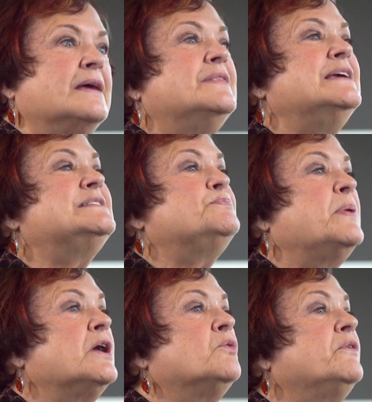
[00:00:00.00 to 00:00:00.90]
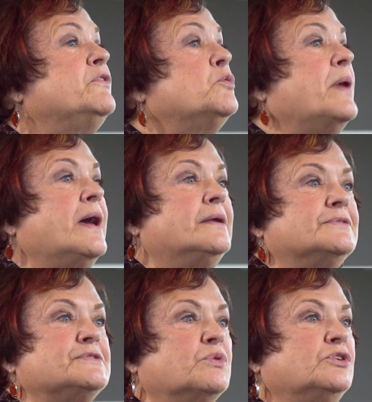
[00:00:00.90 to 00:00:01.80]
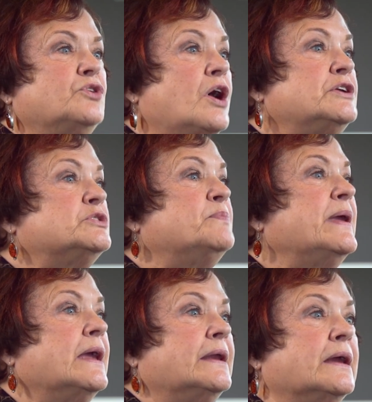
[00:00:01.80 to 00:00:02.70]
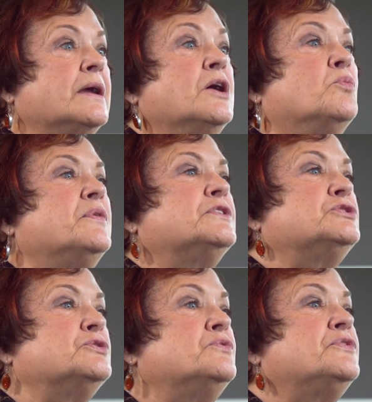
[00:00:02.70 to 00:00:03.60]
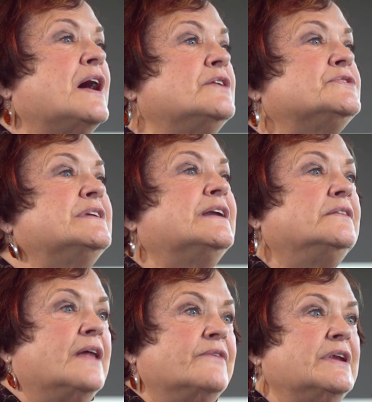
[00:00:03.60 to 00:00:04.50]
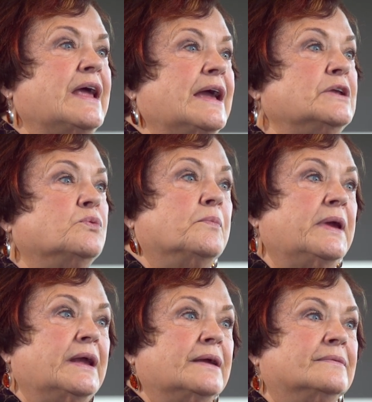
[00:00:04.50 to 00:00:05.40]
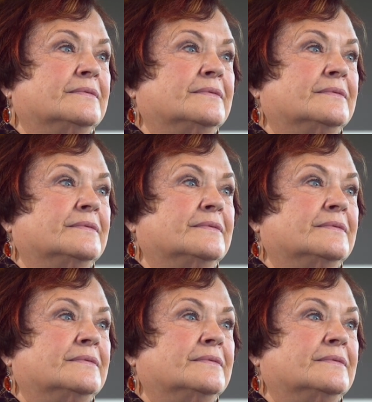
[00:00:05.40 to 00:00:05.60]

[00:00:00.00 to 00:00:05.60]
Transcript: These peer review panels were launched beginning with the 2011 annual meeting.